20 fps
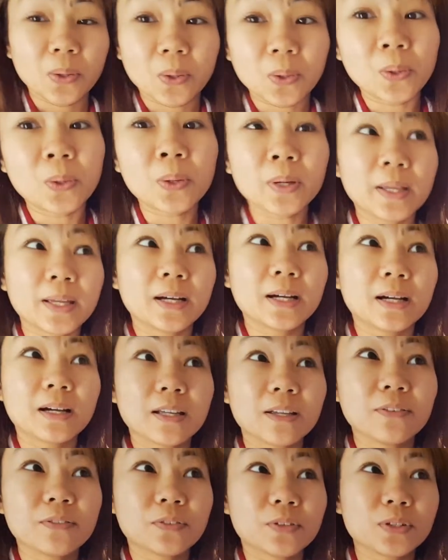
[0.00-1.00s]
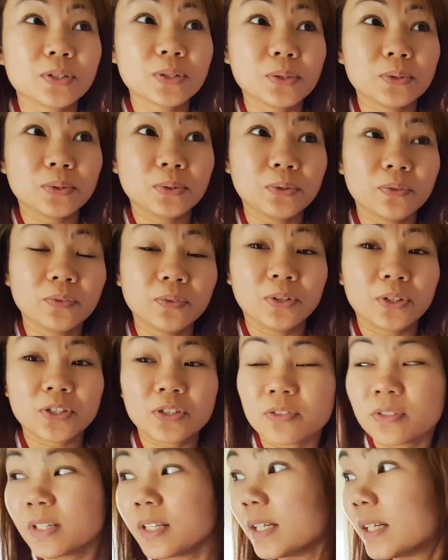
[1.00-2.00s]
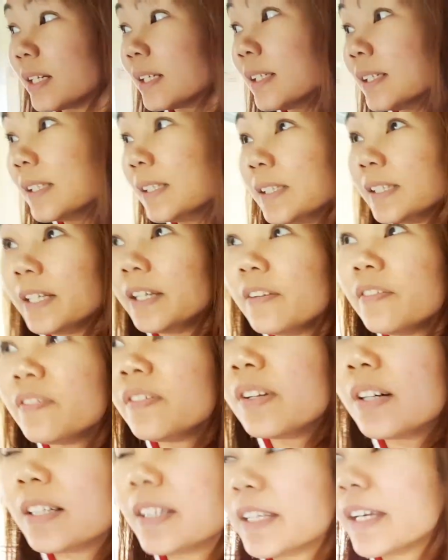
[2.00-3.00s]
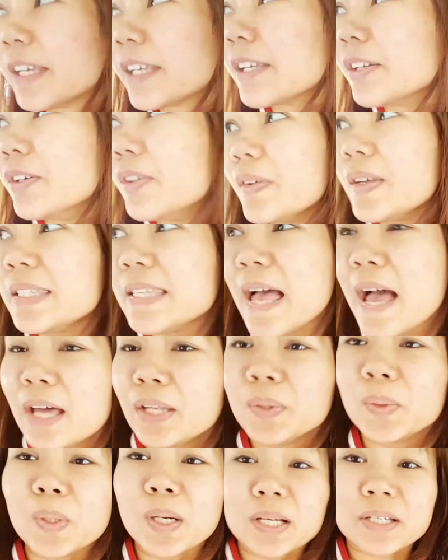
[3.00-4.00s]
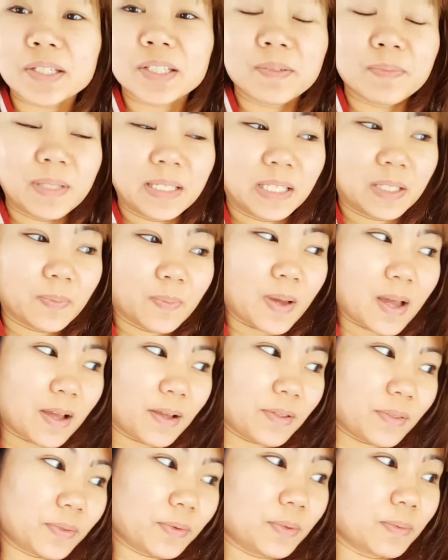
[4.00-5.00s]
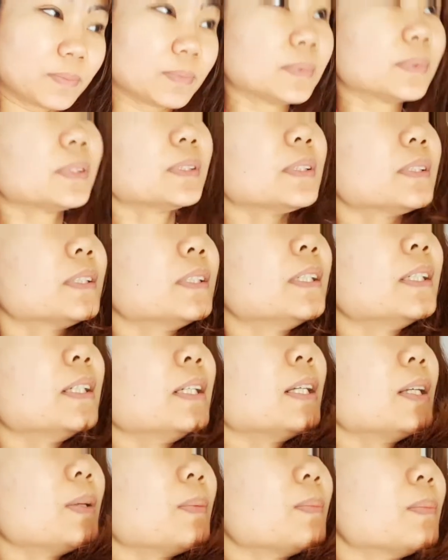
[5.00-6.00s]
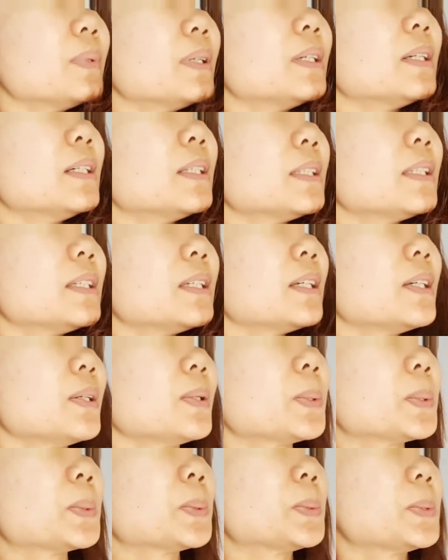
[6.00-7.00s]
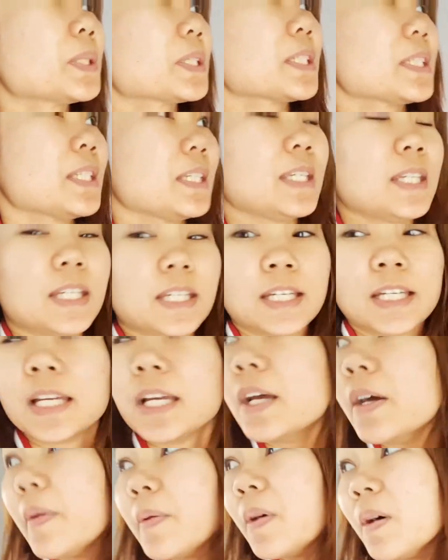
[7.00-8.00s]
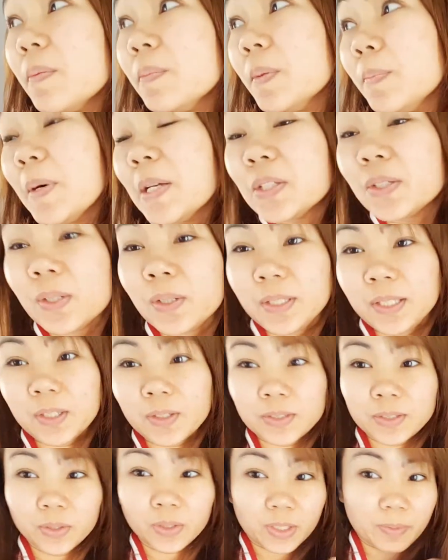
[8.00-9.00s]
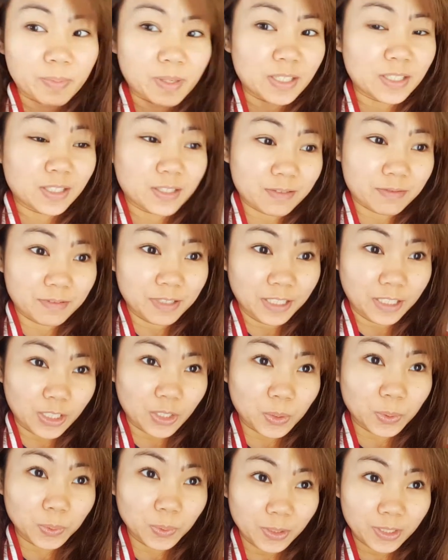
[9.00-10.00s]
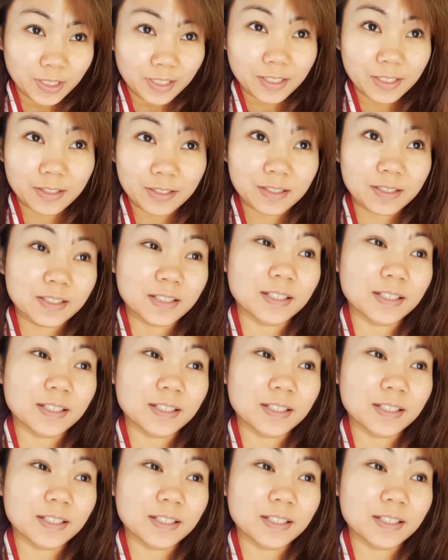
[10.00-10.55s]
okay ang aking first load of laundry. If not, I can always hand wash them in the bathroom. But we'll see. Pasok na ulit ako sa door because it's really cold in here.